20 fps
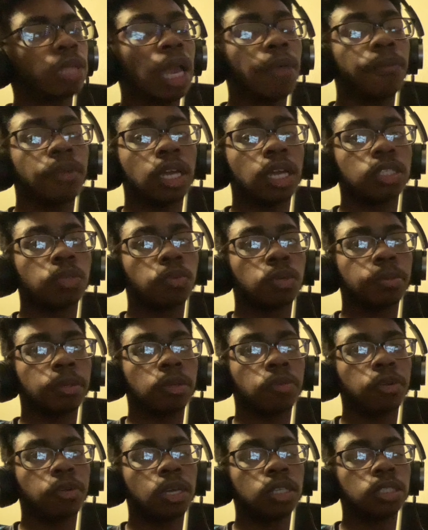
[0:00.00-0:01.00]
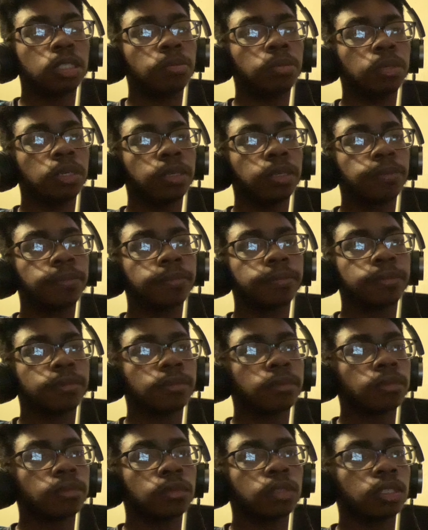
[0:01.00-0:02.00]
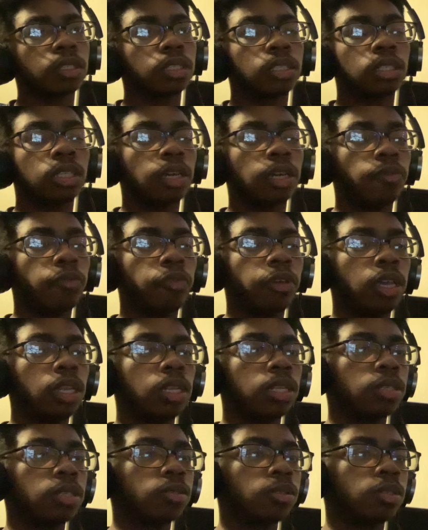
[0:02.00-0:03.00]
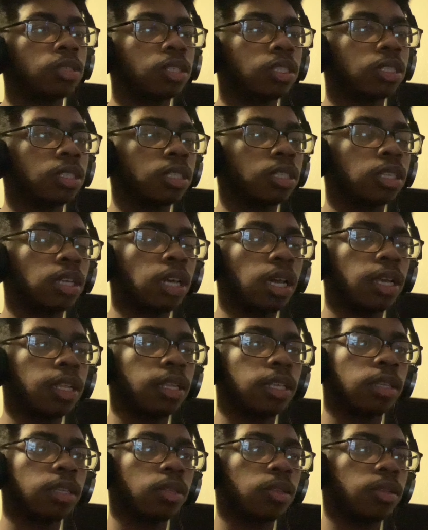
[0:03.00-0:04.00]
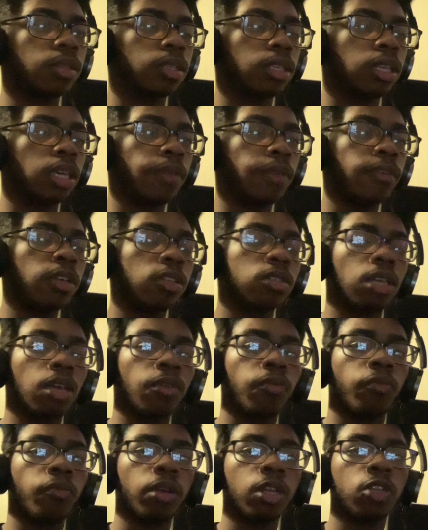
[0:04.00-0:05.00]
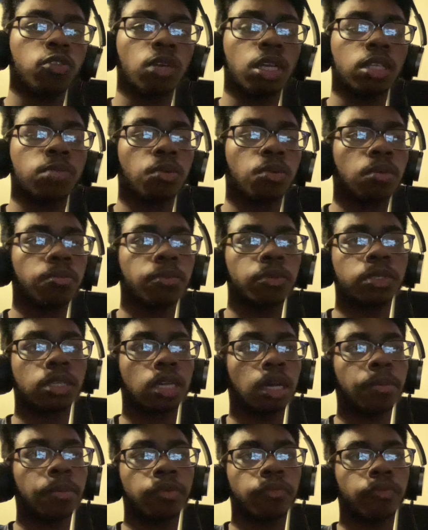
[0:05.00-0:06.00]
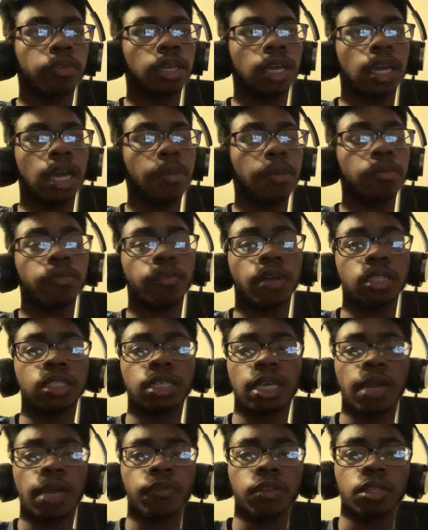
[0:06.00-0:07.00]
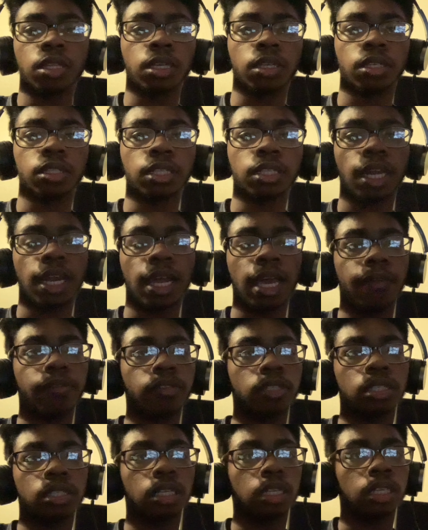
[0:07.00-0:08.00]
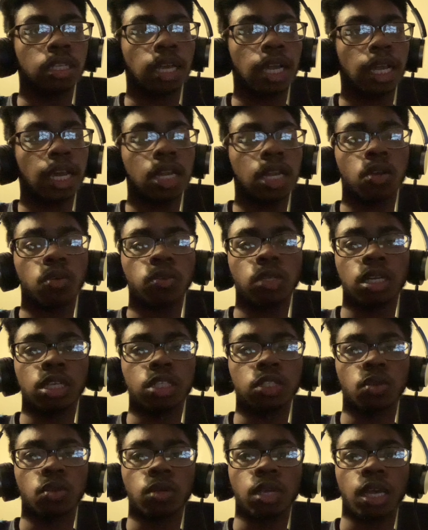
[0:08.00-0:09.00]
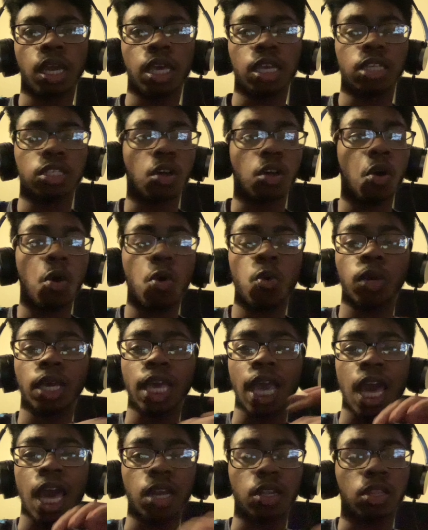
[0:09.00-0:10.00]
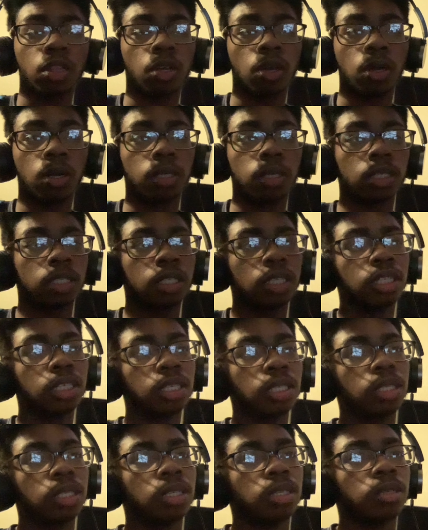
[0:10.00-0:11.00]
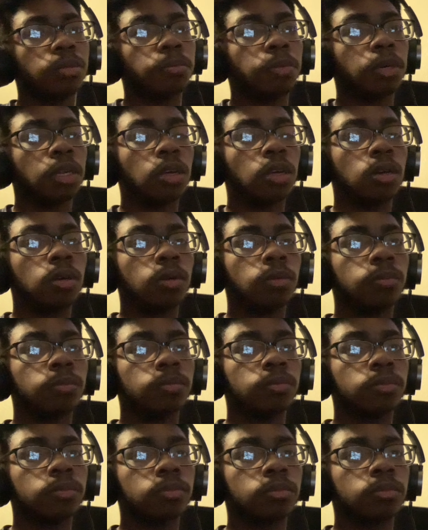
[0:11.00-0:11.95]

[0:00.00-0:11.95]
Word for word: that reaction would have been crazy. But yeah, Ren. Every if Ren drops more music, I'm gonna react. I'm gonna react to everything that I haven't seen. I gotta go down his whole his whole catalog, but um,